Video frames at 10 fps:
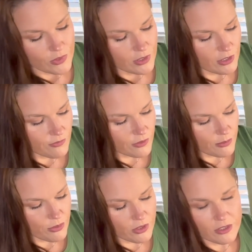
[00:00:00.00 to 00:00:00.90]
Therefore, I
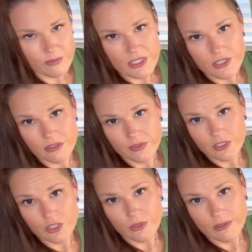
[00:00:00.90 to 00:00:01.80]
put all of myself
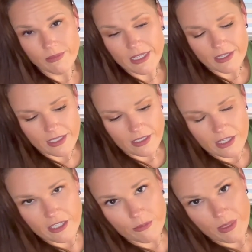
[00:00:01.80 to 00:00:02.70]
into it, and I get a
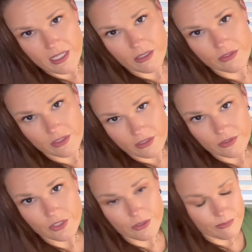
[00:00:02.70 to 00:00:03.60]
higher payout in the long
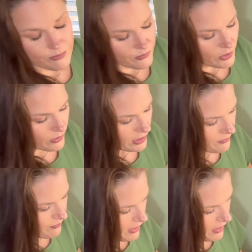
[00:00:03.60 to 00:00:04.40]
term. Okay?